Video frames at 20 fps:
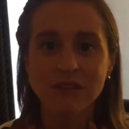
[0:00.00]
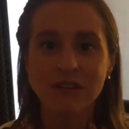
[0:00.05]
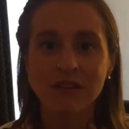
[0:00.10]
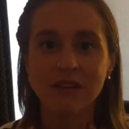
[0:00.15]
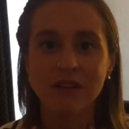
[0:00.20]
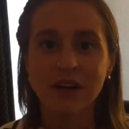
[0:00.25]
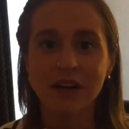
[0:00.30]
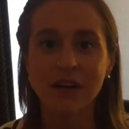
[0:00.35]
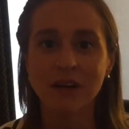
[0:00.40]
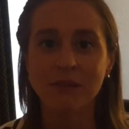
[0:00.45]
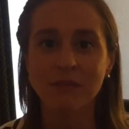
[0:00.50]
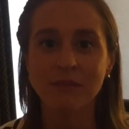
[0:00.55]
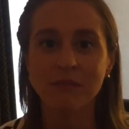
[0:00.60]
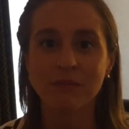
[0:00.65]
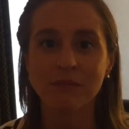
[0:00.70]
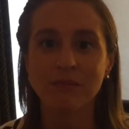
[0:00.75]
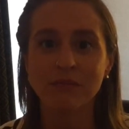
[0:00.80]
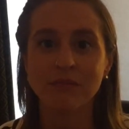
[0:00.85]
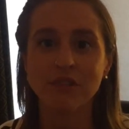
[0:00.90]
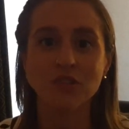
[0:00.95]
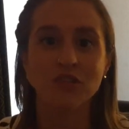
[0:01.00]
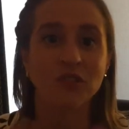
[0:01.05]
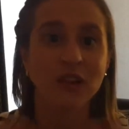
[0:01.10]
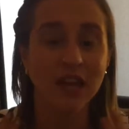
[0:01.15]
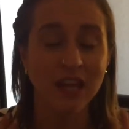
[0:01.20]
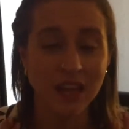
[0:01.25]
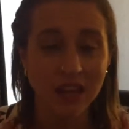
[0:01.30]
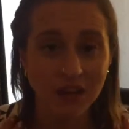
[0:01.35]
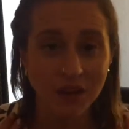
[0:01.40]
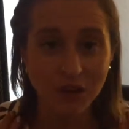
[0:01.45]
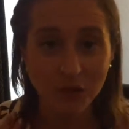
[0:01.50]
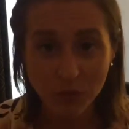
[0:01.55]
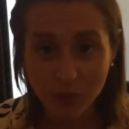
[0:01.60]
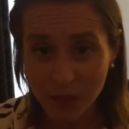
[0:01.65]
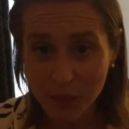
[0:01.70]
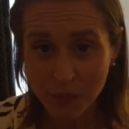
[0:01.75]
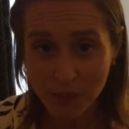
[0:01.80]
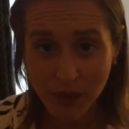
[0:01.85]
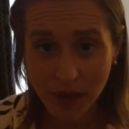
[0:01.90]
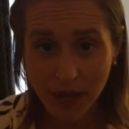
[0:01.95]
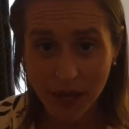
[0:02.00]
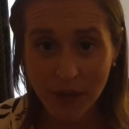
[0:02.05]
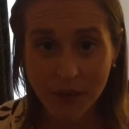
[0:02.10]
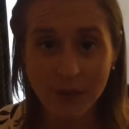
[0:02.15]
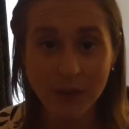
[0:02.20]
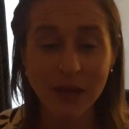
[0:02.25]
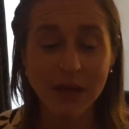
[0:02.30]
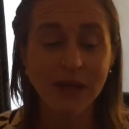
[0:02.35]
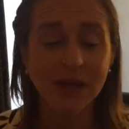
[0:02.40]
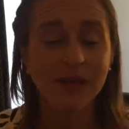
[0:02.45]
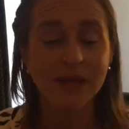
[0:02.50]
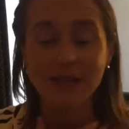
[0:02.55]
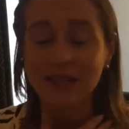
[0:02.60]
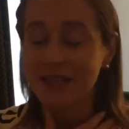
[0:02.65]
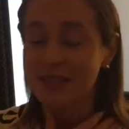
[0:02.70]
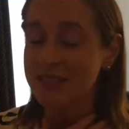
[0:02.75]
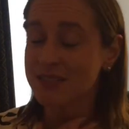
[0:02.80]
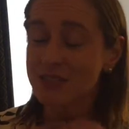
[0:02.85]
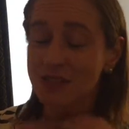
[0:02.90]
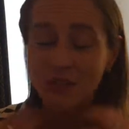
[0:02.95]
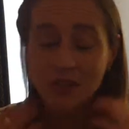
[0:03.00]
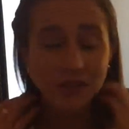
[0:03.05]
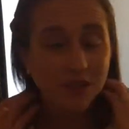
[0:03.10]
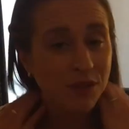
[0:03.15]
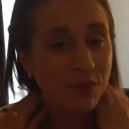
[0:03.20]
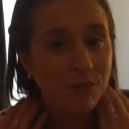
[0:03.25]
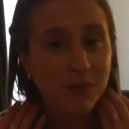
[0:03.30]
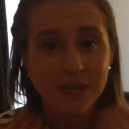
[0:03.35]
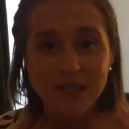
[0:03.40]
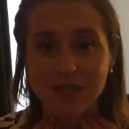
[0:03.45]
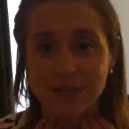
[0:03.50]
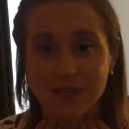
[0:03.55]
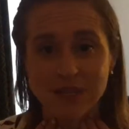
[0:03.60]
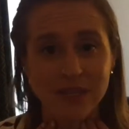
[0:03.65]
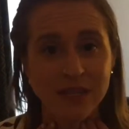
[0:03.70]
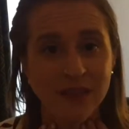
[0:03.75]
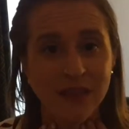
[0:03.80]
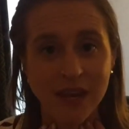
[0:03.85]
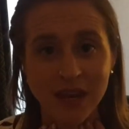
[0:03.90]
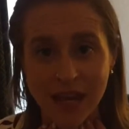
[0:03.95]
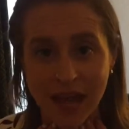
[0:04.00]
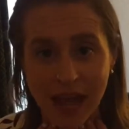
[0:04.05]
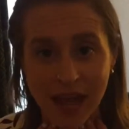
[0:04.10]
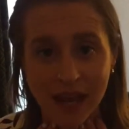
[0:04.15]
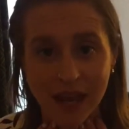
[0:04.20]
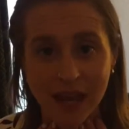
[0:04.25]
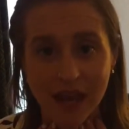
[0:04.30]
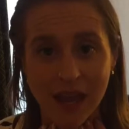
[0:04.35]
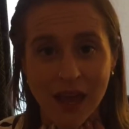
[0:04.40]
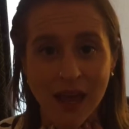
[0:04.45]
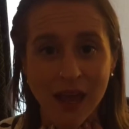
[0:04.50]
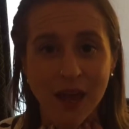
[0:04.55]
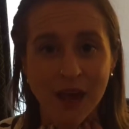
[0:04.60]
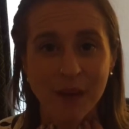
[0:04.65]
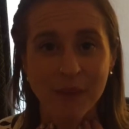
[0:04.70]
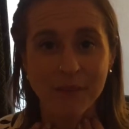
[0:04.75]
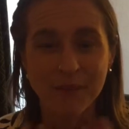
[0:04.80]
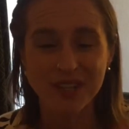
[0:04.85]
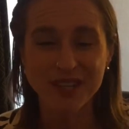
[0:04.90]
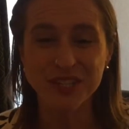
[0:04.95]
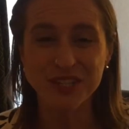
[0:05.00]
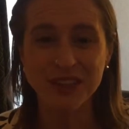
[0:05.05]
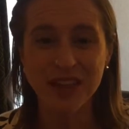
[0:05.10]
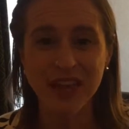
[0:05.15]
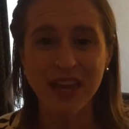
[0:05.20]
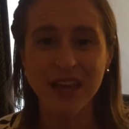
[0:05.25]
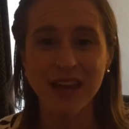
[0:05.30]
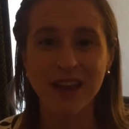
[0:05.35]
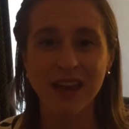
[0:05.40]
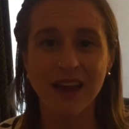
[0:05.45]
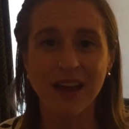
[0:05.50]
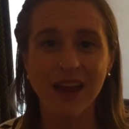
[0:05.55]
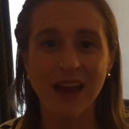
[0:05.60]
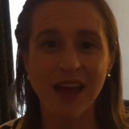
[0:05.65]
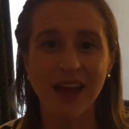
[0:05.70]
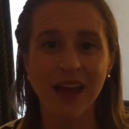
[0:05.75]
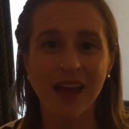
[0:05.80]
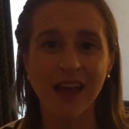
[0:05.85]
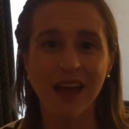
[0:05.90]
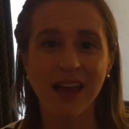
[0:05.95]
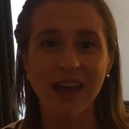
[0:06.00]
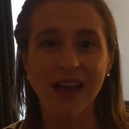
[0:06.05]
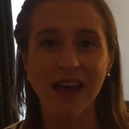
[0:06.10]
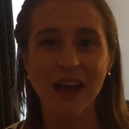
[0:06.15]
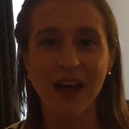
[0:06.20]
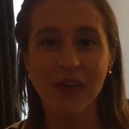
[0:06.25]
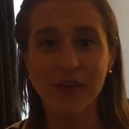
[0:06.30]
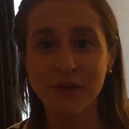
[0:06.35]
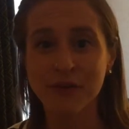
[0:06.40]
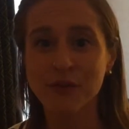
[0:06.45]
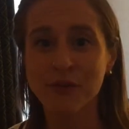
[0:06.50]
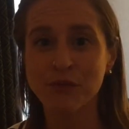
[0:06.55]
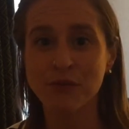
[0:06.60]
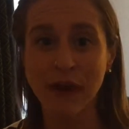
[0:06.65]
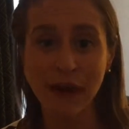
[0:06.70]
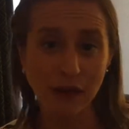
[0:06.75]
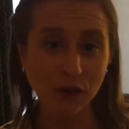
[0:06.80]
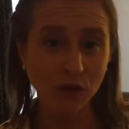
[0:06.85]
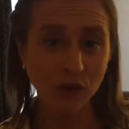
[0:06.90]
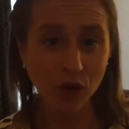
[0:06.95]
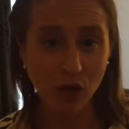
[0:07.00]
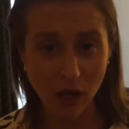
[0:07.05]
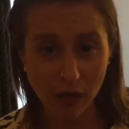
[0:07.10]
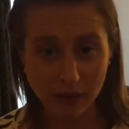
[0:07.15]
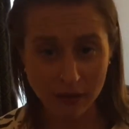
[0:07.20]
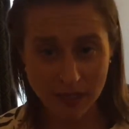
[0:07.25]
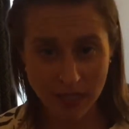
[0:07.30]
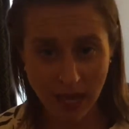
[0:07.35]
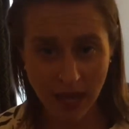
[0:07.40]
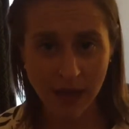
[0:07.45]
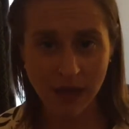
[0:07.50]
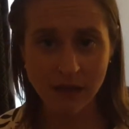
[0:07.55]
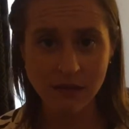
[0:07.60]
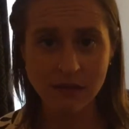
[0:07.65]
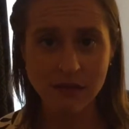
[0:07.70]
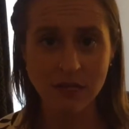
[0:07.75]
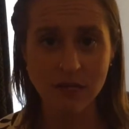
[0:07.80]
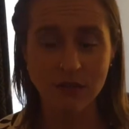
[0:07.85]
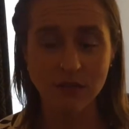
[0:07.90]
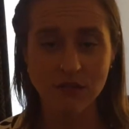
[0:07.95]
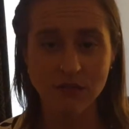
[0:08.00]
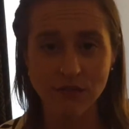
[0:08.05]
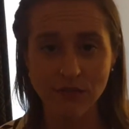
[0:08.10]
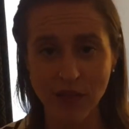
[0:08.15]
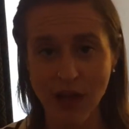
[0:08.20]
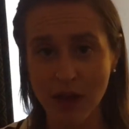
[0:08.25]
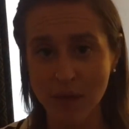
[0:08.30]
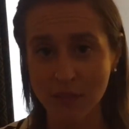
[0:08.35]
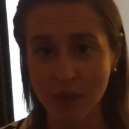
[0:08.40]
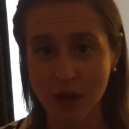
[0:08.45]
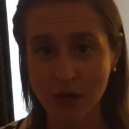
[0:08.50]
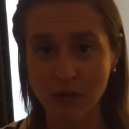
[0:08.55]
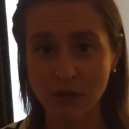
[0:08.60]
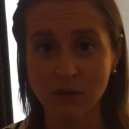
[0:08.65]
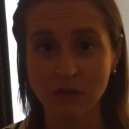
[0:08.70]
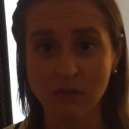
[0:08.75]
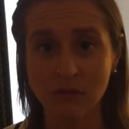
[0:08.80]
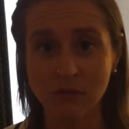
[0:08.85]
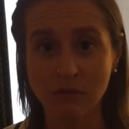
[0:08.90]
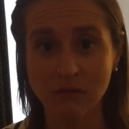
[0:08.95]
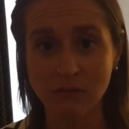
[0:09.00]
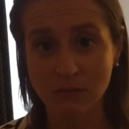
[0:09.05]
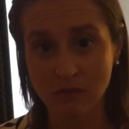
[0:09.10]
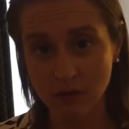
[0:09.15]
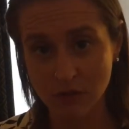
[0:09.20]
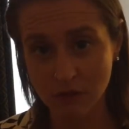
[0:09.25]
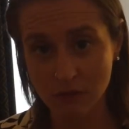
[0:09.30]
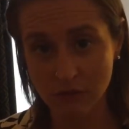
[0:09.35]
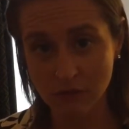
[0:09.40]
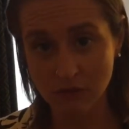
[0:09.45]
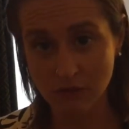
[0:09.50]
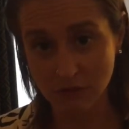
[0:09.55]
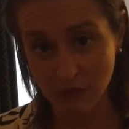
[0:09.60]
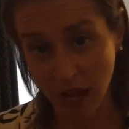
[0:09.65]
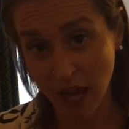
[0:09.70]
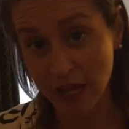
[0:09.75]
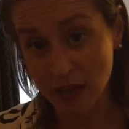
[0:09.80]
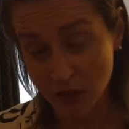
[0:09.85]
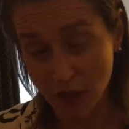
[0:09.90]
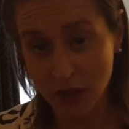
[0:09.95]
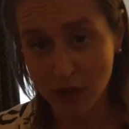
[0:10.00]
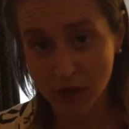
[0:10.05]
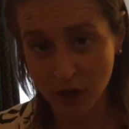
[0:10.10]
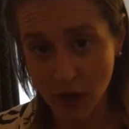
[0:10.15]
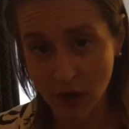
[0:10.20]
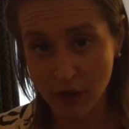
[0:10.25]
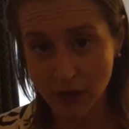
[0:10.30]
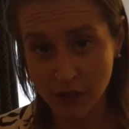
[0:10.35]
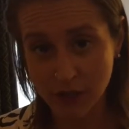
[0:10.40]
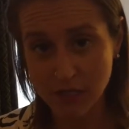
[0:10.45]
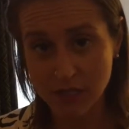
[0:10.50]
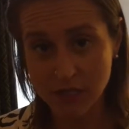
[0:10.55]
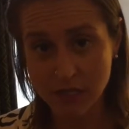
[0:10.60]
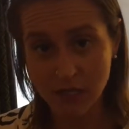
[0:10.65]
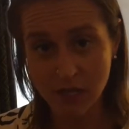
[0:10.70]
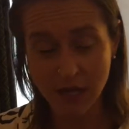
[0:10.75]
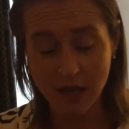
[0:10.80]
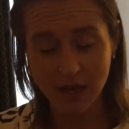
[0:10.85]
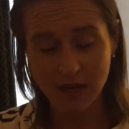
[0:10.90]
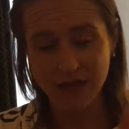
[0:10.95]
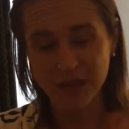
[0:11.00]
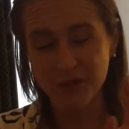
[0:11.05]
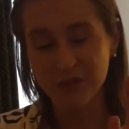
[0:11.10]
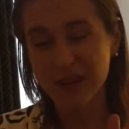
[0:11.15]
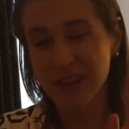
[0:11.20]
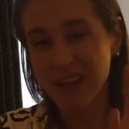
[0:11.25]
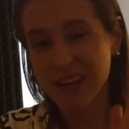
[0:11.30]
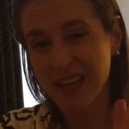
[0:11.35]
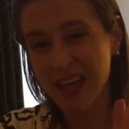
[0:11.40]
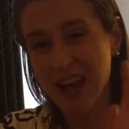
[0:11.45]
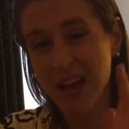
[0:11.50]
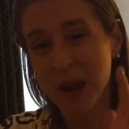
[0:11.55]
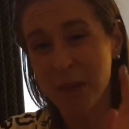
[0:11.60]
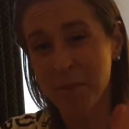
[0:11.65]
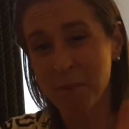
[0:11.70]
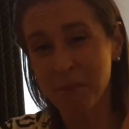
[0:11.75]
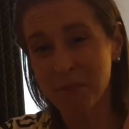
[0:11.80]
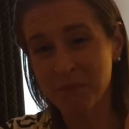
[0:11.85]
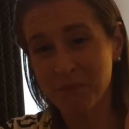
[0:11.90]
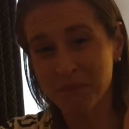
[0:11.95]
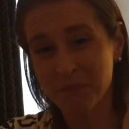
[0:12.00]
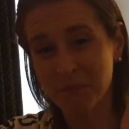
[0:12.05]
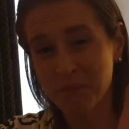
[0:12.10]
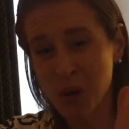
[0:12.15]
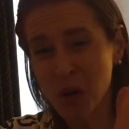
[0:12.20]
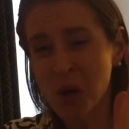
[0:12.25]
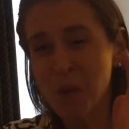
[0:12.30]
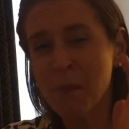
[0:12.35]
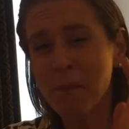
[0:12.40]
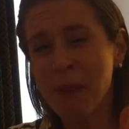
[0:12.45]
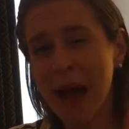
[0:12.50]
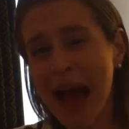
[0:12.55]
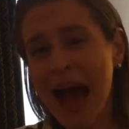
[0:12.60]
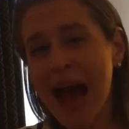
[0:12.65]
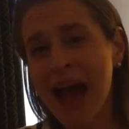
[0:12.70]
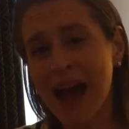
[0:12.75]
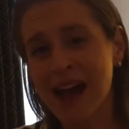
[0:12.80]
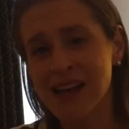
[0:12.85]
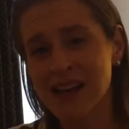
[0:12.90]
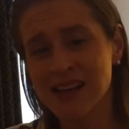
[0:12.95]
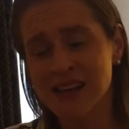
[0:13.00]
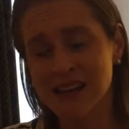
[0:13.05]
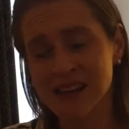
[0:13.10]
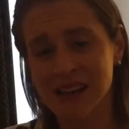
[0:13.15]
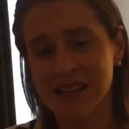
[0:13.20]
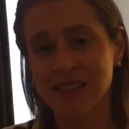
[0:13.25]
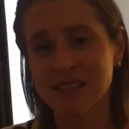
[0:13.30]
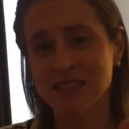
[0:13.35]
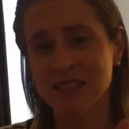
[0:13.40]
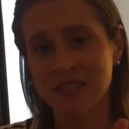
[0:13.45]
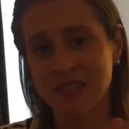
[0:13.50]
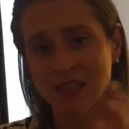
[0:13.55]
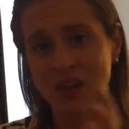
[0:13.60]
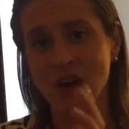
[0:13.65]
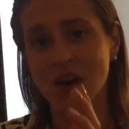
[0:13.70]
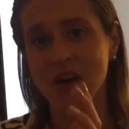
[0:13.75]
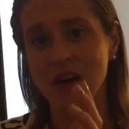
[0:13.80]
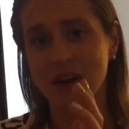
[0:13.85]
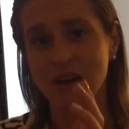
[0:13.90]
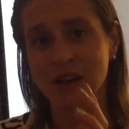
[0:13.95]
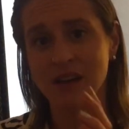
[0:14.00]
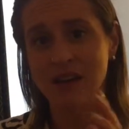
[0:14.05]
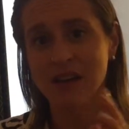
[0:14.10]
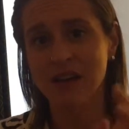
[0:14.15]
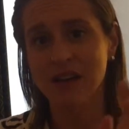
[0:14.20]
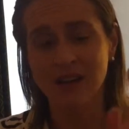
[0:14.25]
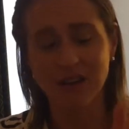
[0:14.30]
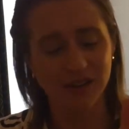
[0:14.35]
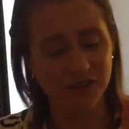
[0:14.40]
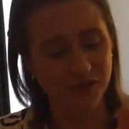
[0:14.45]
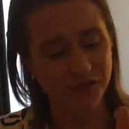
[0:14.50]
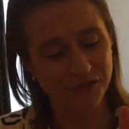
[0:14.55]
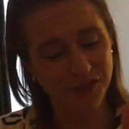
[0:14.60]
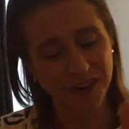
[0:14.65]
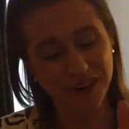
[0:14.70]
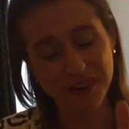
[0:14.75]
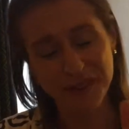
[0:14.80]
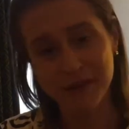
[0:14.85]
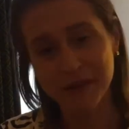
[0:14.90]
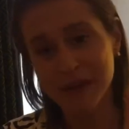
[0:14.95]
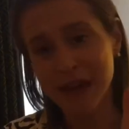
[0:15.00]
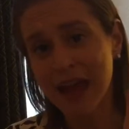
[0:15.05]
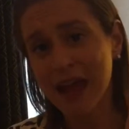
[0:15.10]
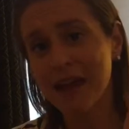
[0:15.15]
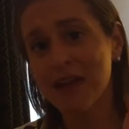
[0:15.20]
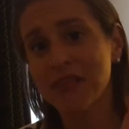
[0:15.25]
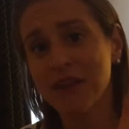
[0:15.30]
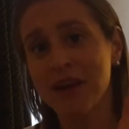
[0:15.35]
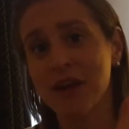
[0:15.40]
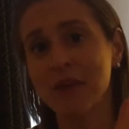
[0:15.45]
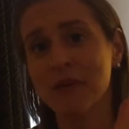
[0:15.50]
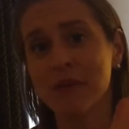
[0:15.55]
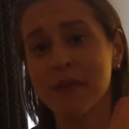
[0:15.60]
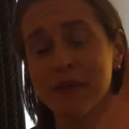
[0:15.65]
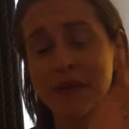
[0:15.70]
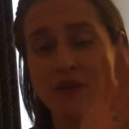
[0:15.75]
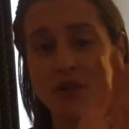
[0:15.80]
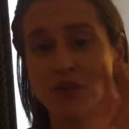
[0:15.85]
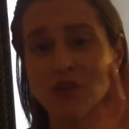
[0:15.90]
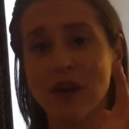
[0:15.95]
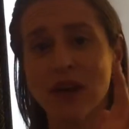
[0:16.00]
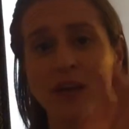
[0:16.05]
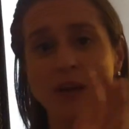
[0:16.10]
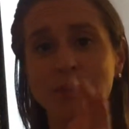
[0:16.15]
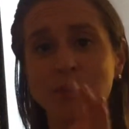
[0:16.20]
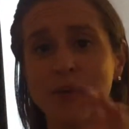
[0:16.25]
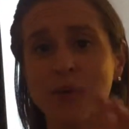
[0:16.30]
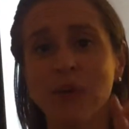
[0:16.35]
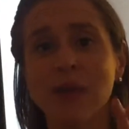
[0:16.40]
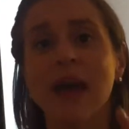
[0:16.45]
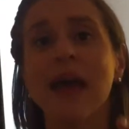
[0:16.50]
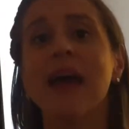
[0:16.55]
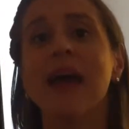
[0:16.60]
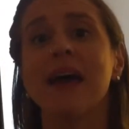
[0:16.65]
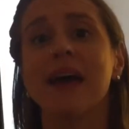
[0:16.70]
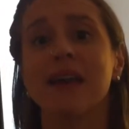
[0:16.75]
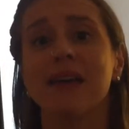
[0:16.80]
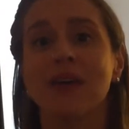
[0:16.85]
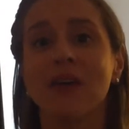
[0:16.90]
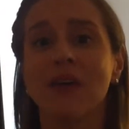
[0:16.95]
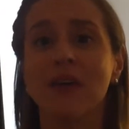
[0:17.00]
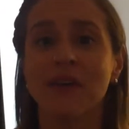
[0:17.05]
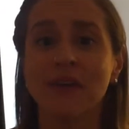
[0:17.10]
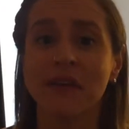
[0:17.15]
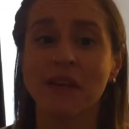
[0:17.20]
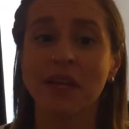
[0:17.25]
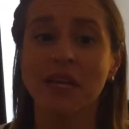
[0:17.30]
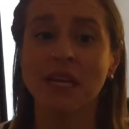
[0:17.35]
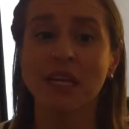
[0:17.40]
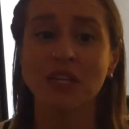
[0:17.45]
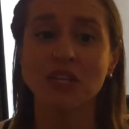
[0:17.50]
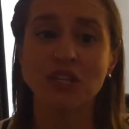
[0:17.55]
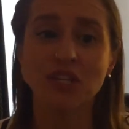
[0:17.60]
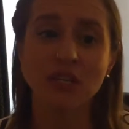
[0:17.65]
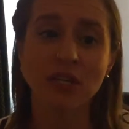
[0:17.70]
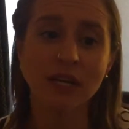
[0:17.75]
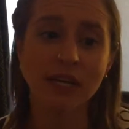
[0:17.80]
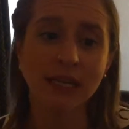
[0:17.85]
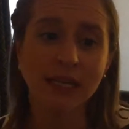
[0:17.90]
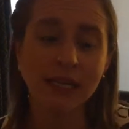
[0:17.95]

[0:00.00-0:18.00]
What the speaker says: the trachea or windpipe. It doesn't hurt the muscles in the neck, much like other regular collars can, such as flat buckle nylon collars that really kind of pull back against the dog on the front of their neck there when they're trying to pull ahead on the leash.